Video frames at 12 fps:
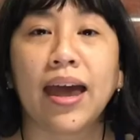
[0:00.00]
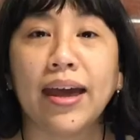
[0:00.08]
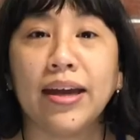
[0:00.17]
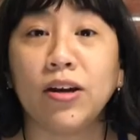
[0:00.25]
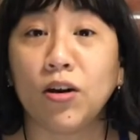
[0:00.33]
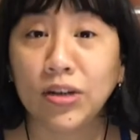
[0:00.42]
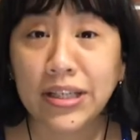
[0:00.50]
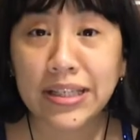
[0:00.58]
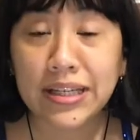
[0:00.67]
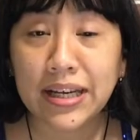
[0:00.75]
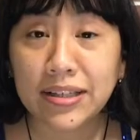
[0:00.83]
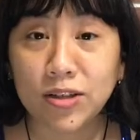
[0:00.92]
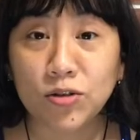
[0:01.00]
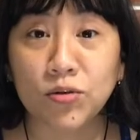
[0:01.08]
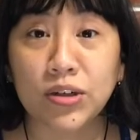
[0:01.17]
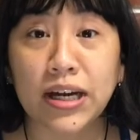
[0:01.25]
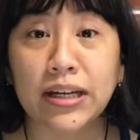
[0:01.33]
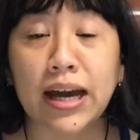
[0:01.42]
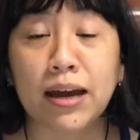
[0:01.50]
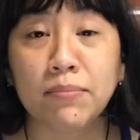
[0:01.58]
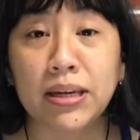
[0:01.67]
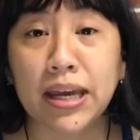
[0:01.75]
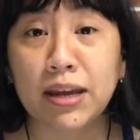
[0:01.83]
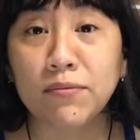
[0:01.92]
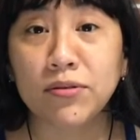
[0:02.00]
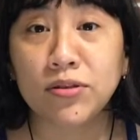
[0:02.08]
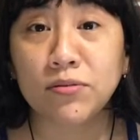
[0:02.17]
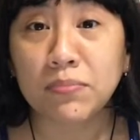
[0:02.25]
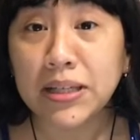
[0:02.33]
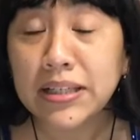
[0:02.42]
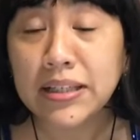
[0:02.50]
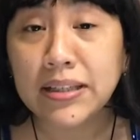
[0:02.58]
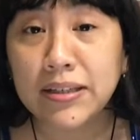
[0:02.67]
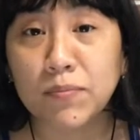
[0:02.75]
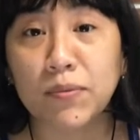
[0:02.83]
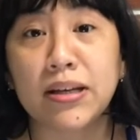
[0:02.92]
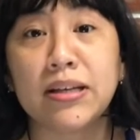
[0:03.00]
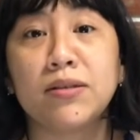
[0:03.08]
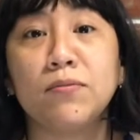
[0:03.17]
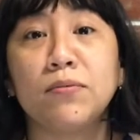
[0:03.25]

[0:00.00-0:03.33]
And honestly, as a tour guide, I've been able to visit this place